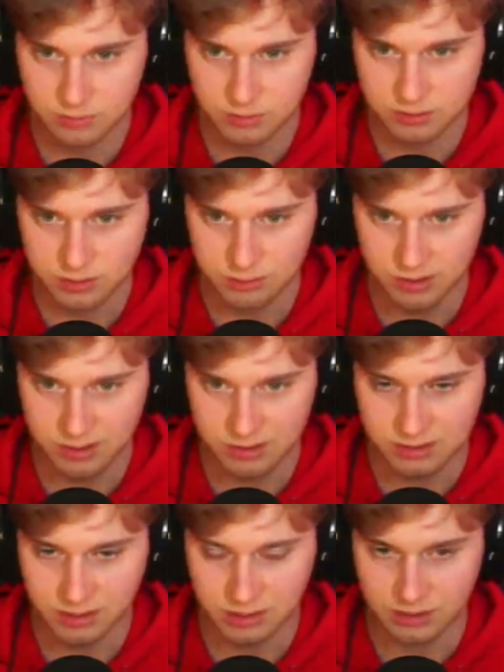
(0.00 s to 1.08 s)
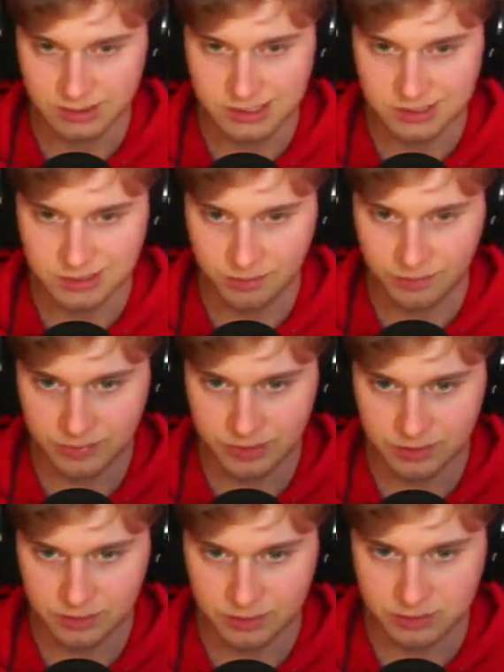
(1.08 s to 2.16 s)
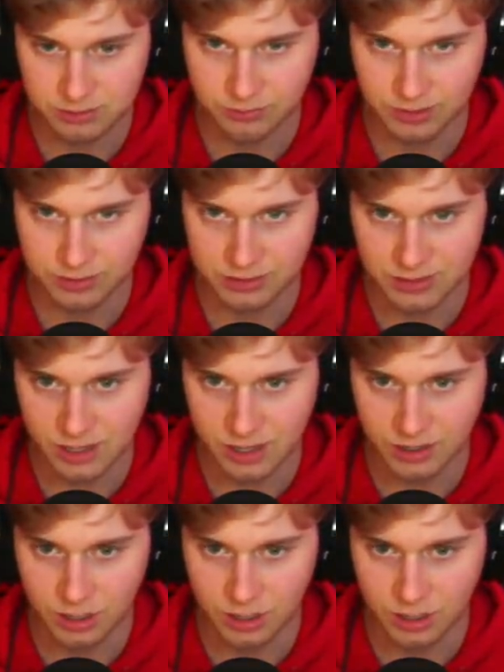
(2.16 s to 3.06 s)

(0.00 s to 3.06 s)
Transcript: We got somebody attacking us. Let's find this guy.